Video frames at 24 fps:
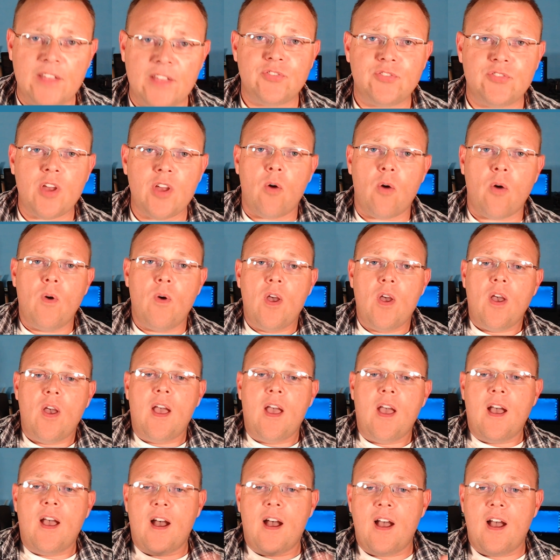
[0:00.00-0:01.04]
So,
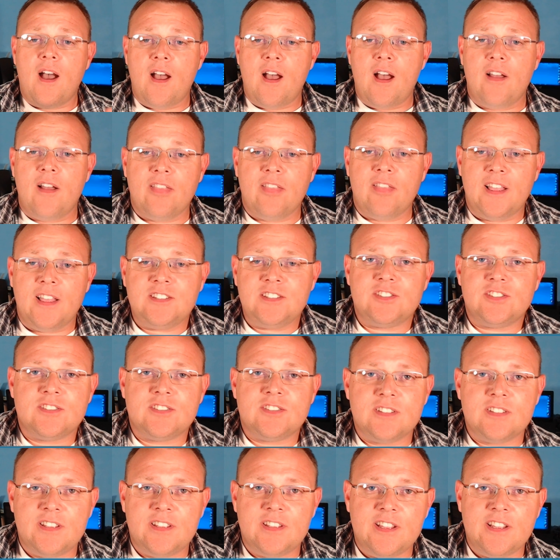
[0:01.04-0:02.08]
uh, let's
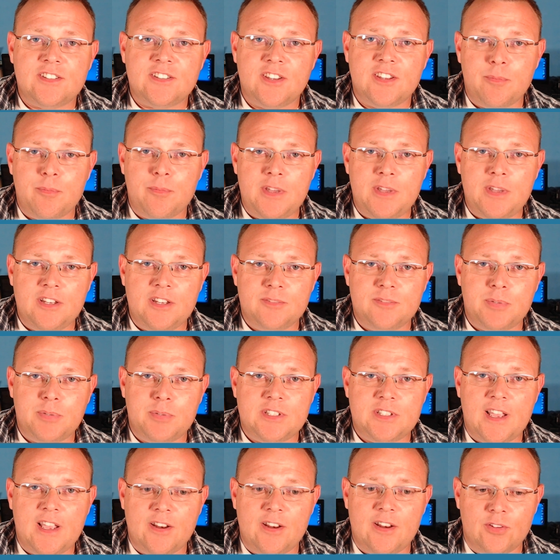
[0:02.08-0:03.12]
get to the meat and
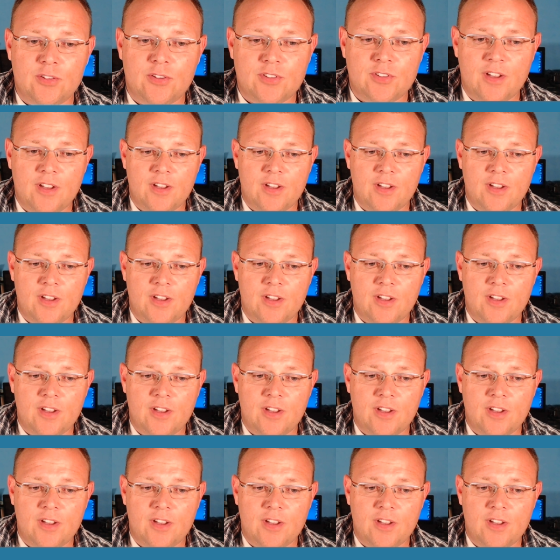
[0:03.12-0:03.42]
potatoes of